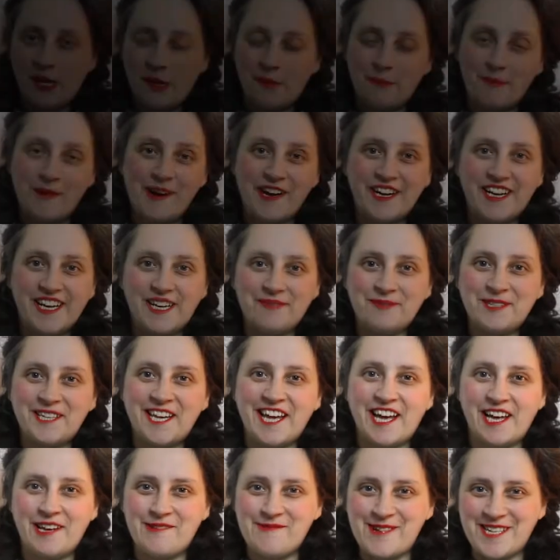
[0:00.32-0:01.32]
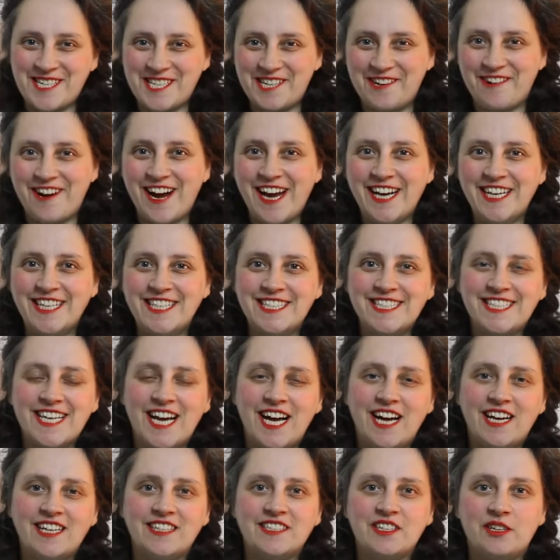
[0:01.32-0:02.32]
My name's Kate Mascarenhas,
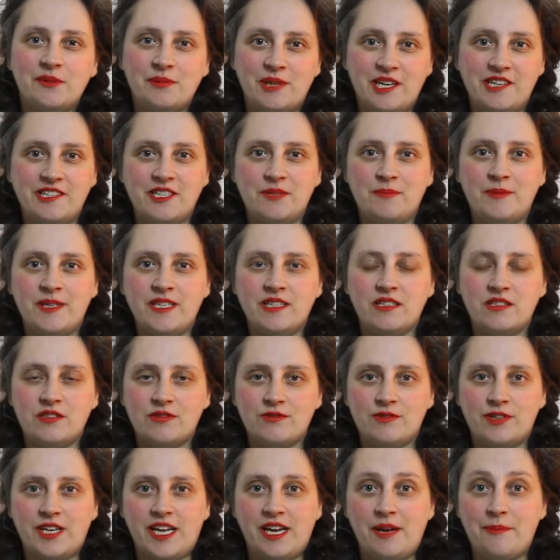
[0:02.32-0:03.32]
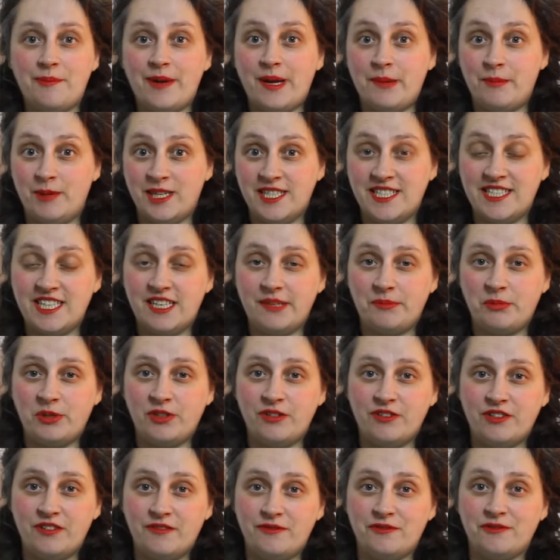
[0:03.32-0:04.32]
and I'm going to be talking about my debut
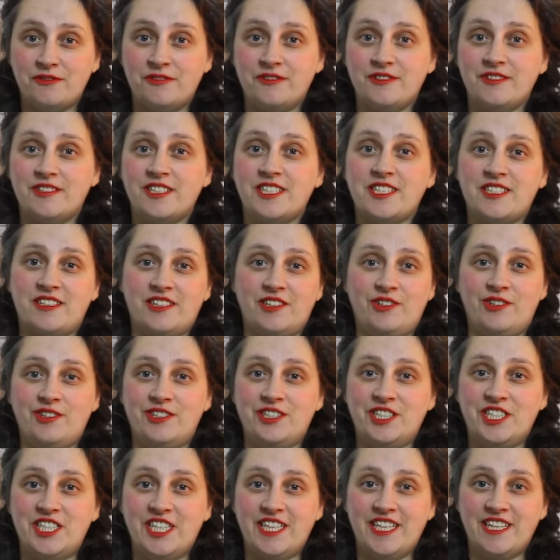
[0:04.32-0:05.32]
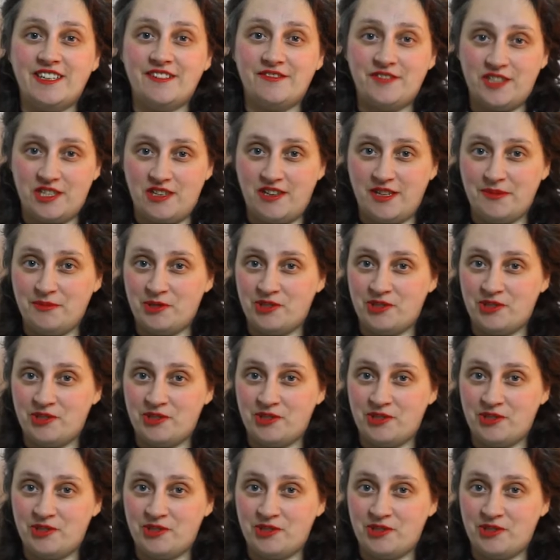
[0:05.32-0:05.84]
novel, The Psychology of Time